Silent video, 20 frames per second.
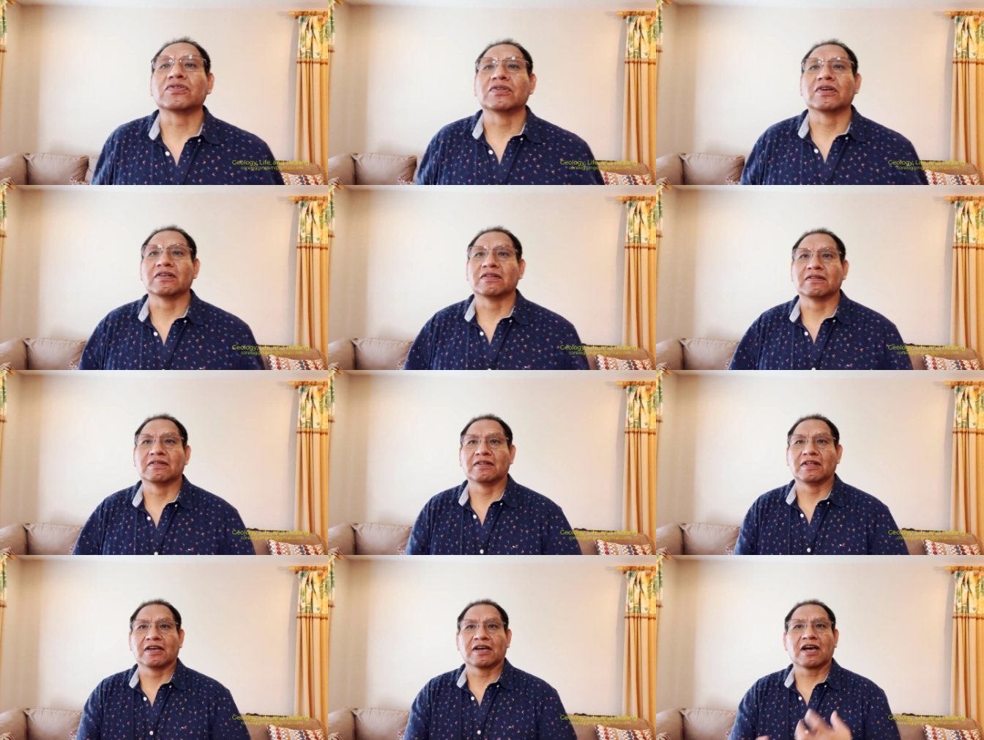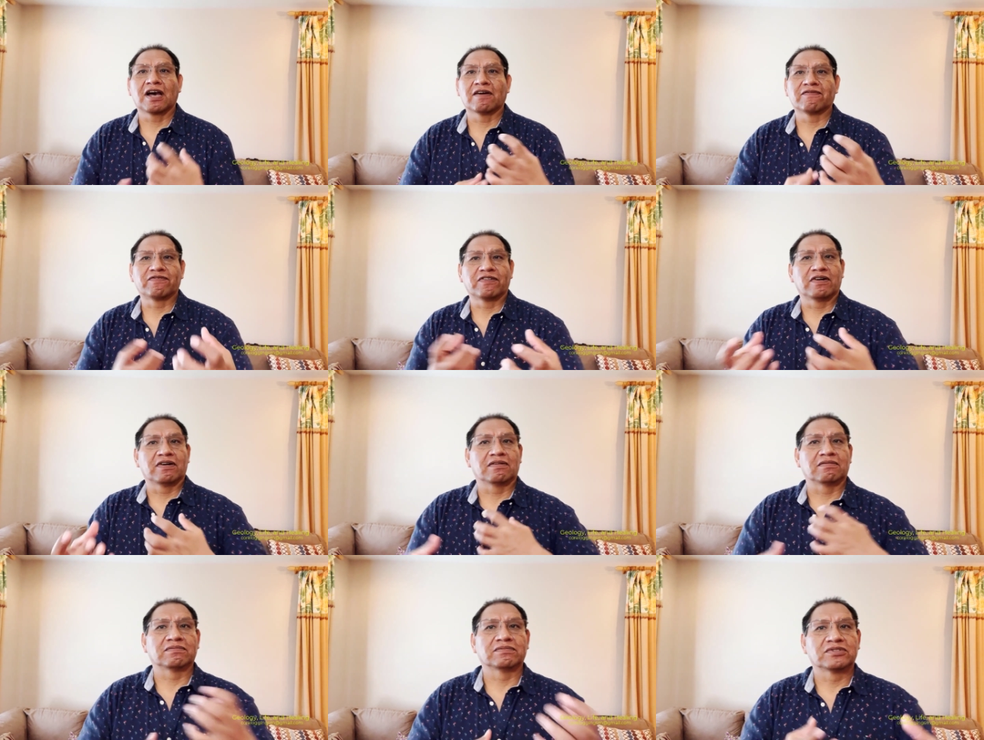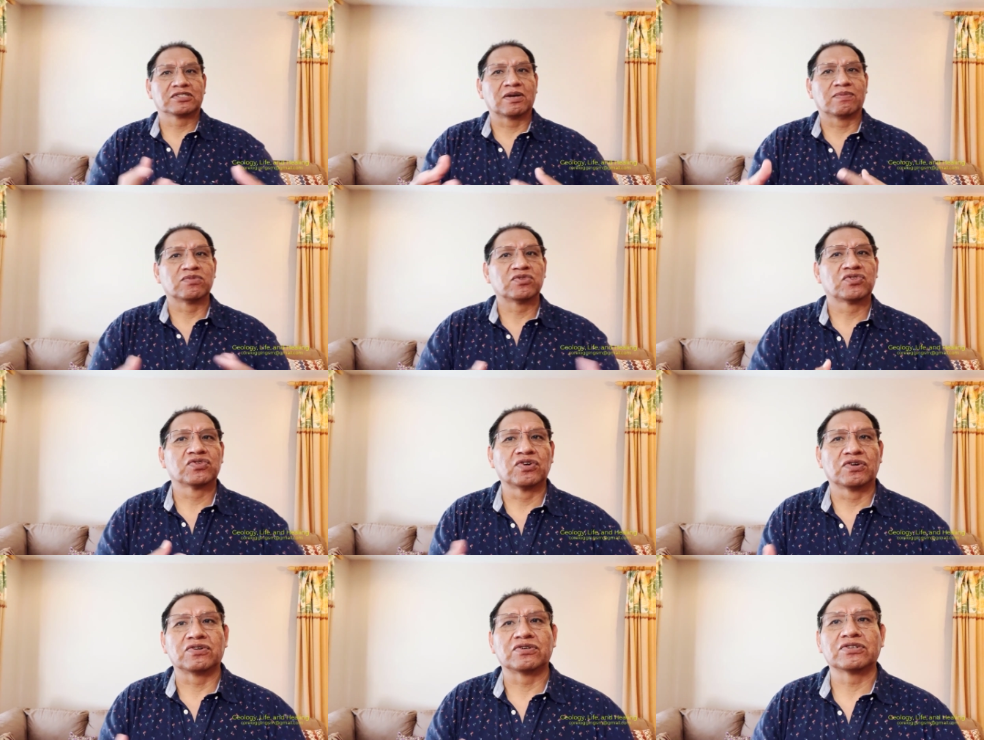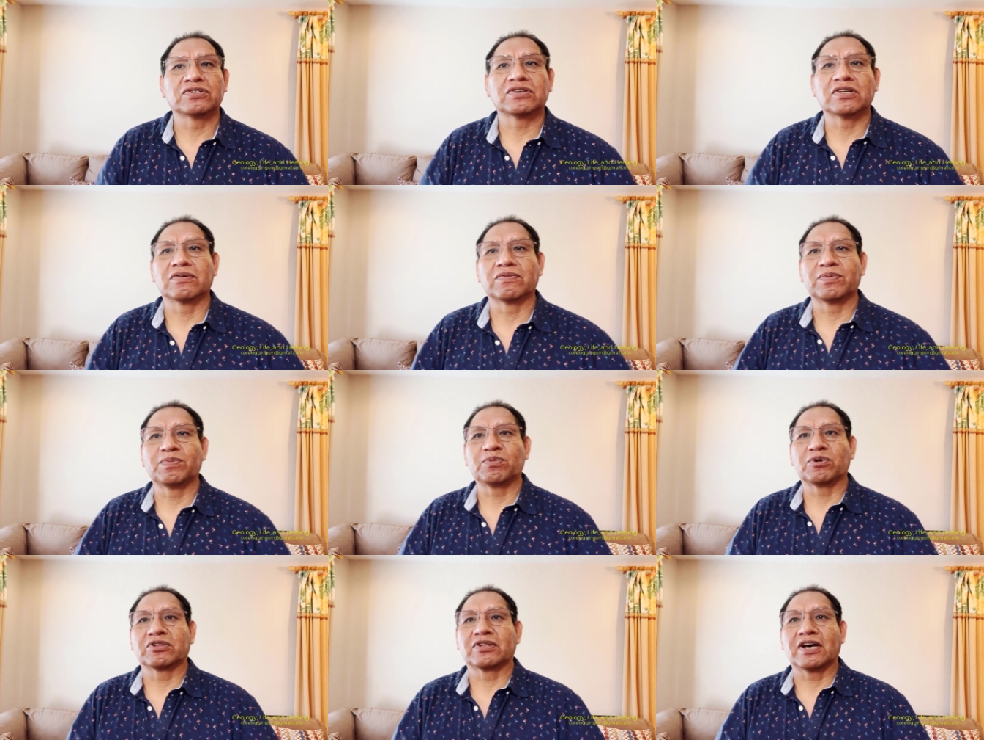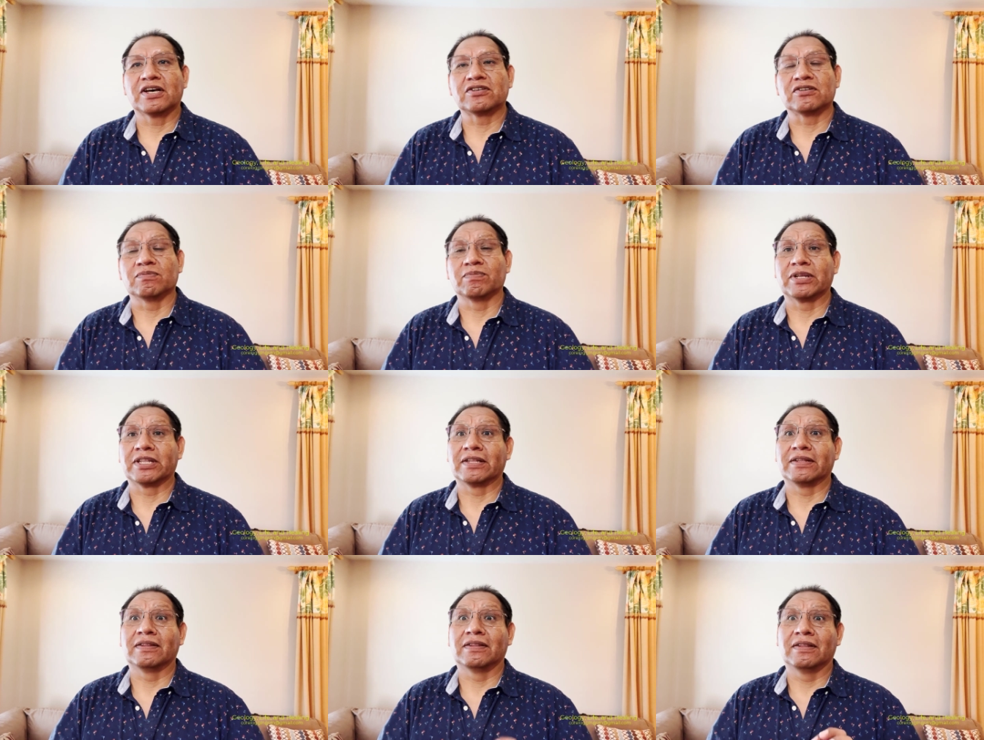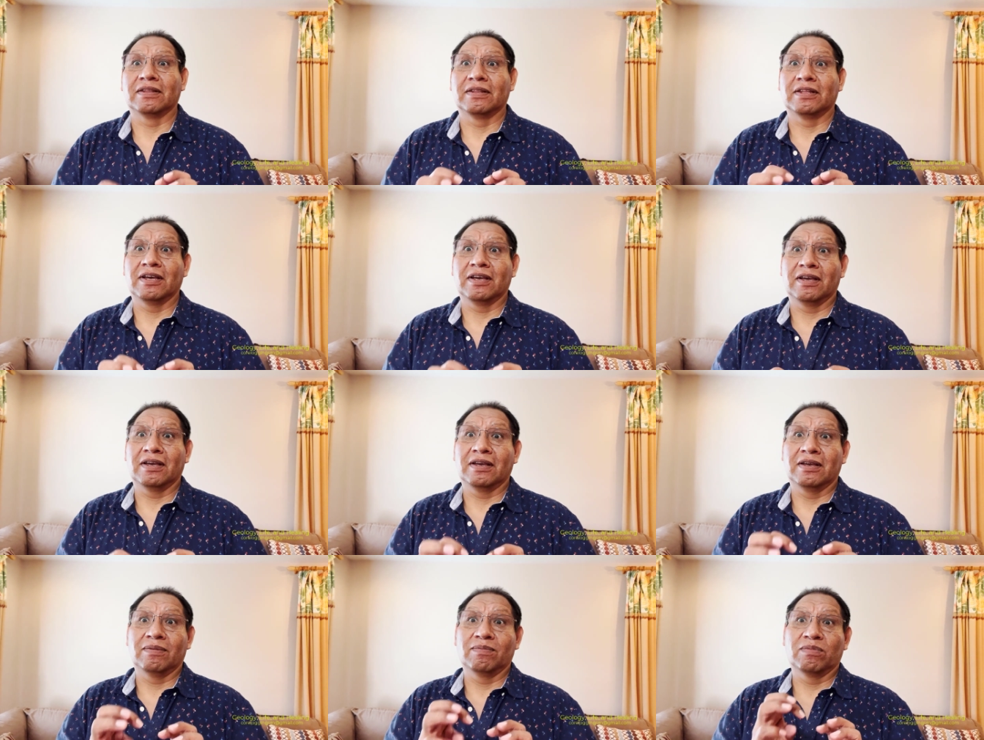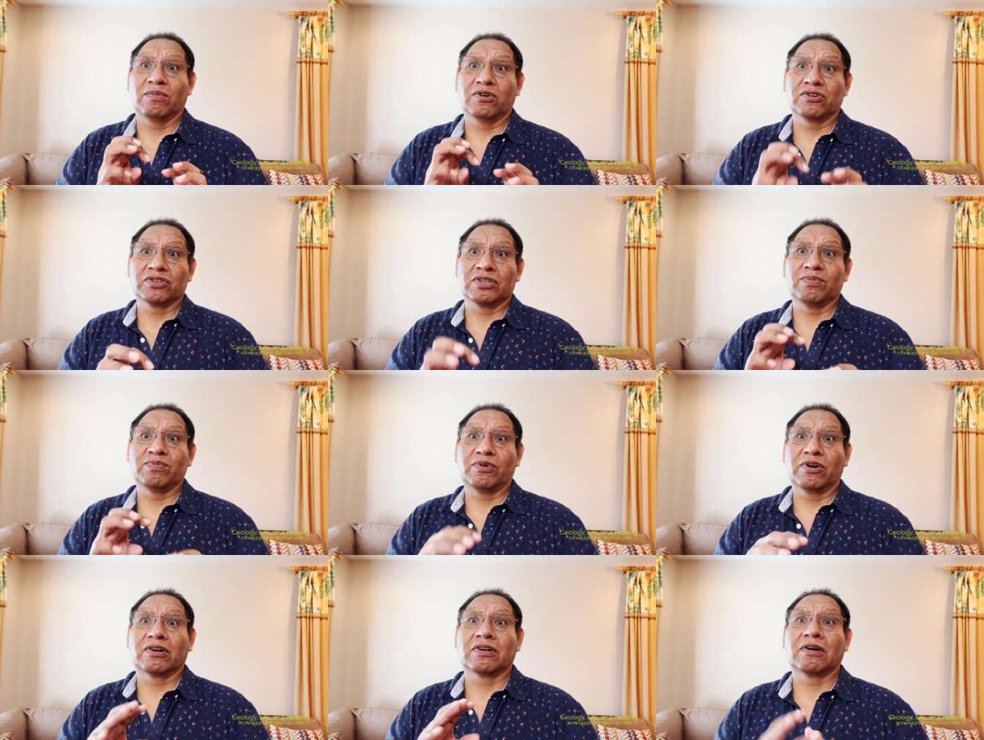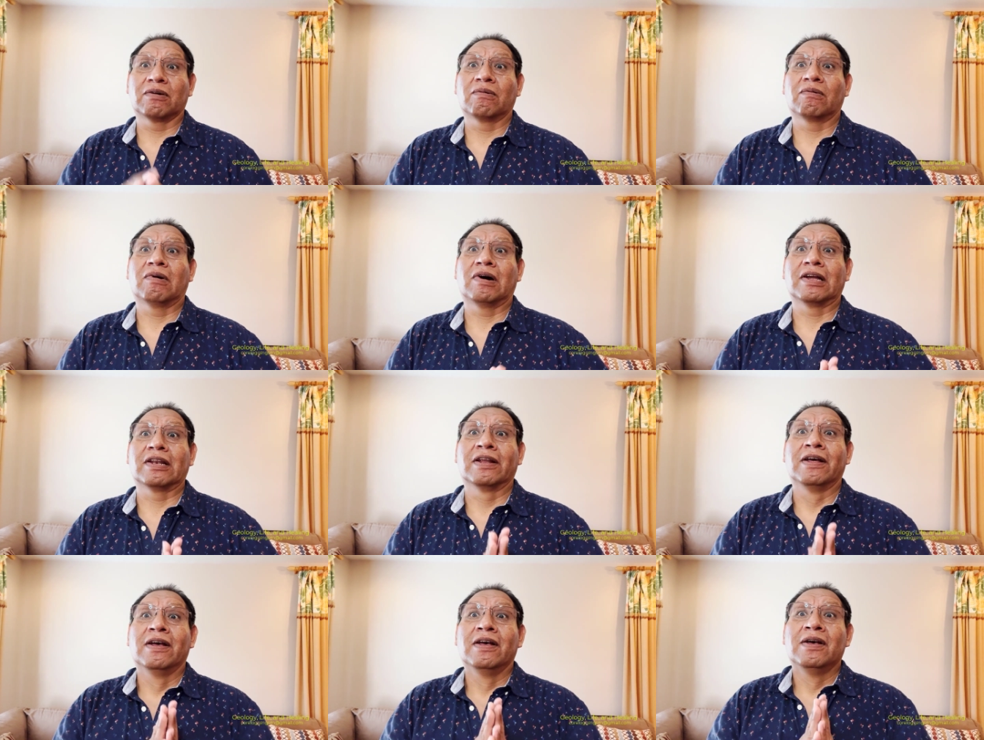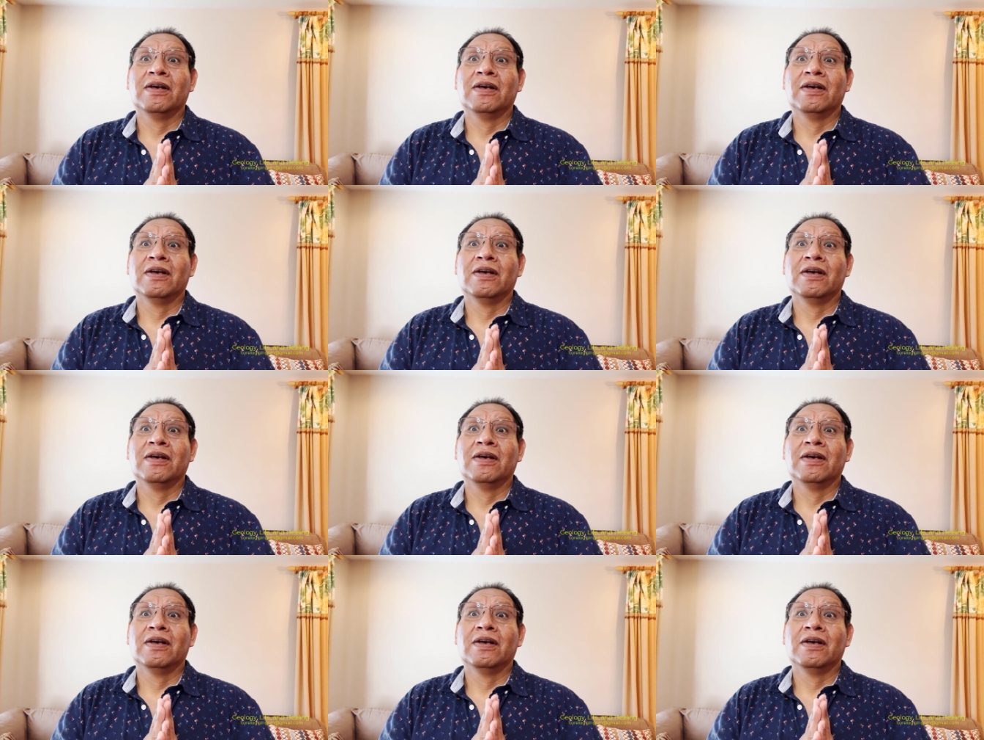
They have some source of potassium, but the most important one